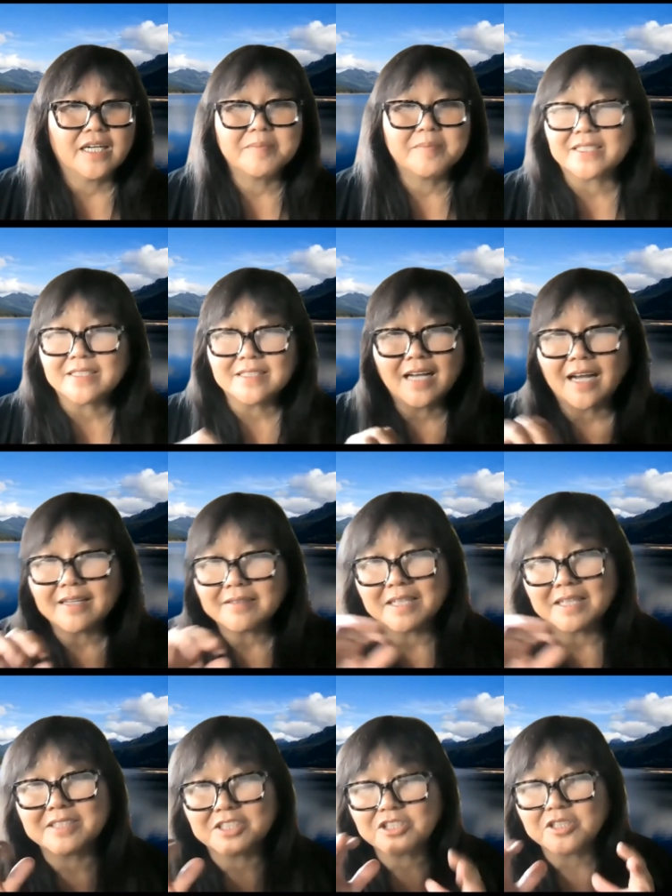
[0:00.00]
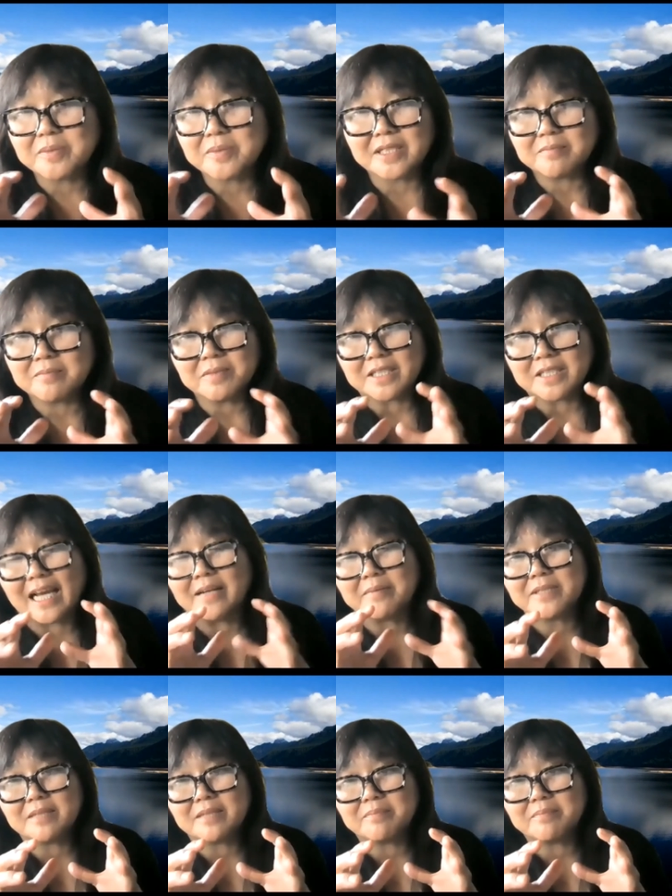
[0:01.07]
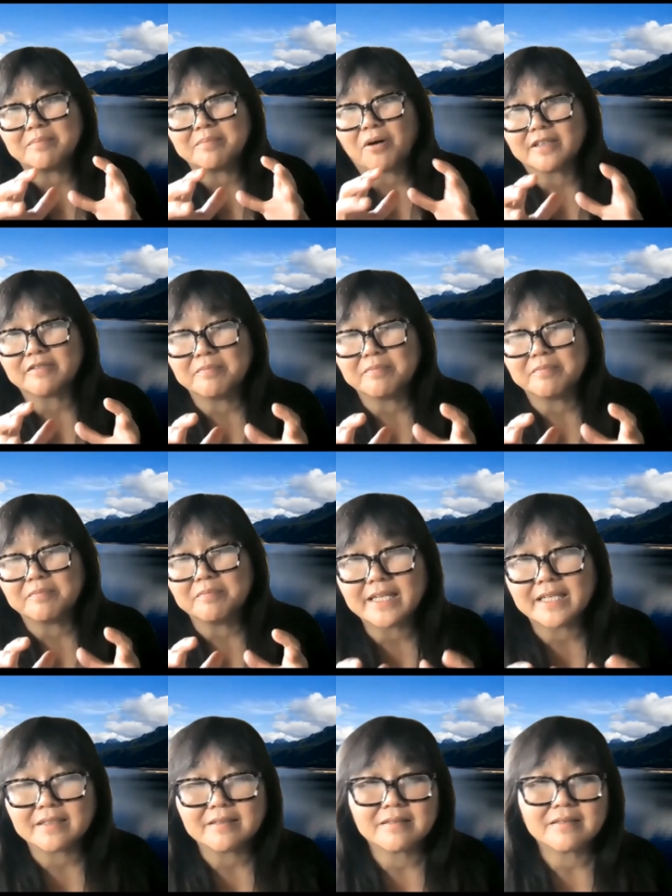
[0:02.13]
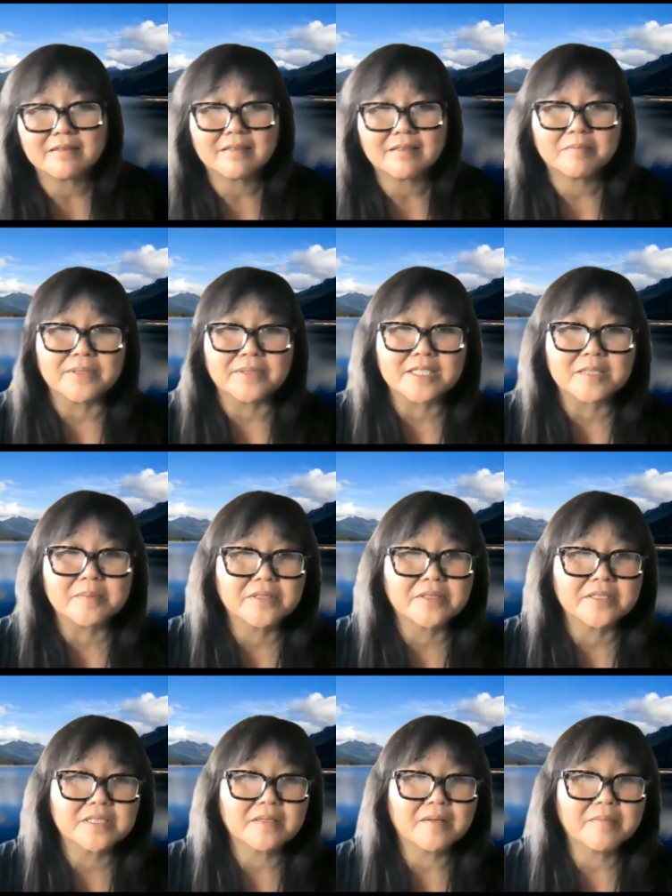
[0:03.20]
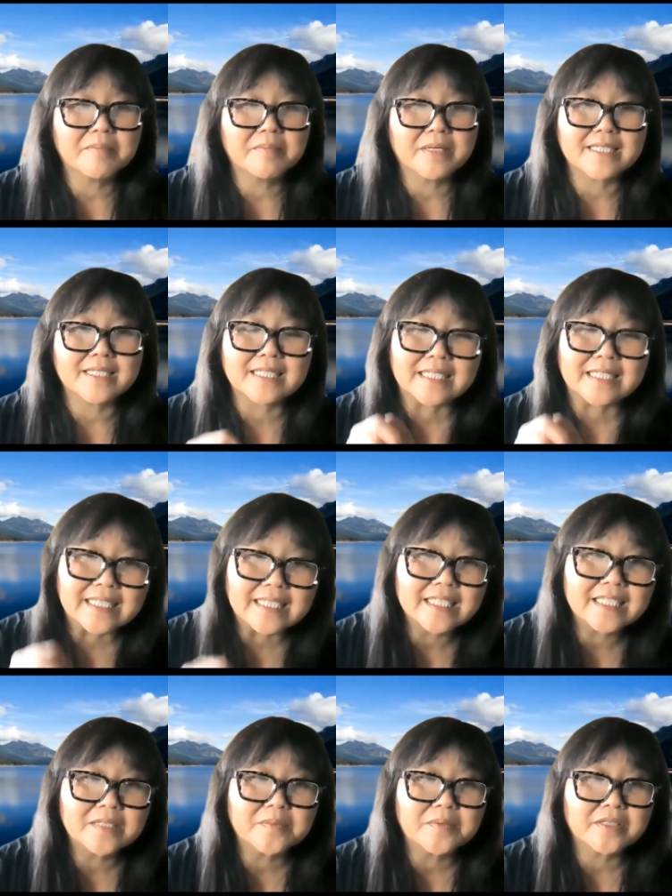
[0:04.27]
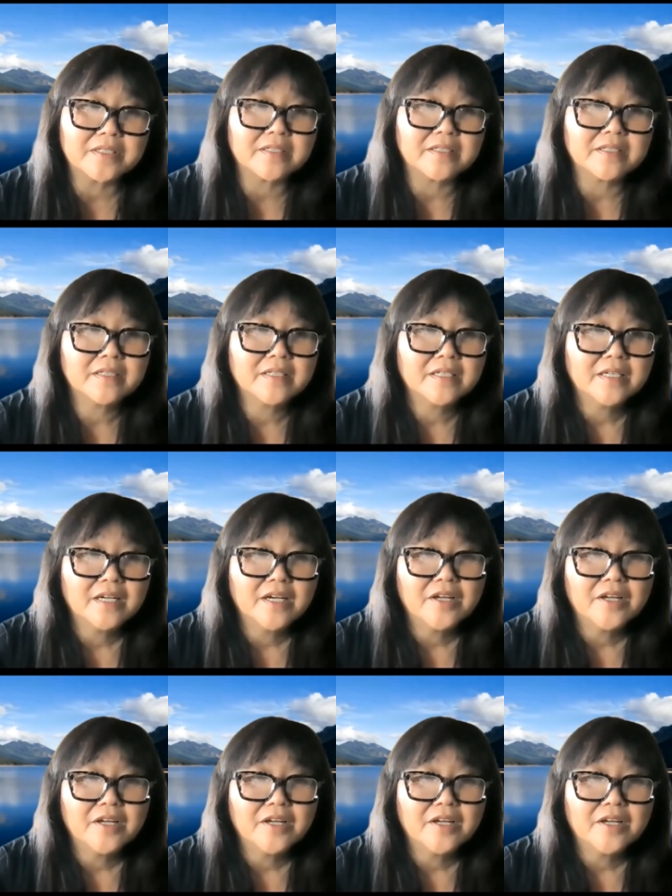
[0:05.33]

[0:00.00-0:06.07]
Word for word: I mean, not, it should be, it can be part of many principles, but as the leading one,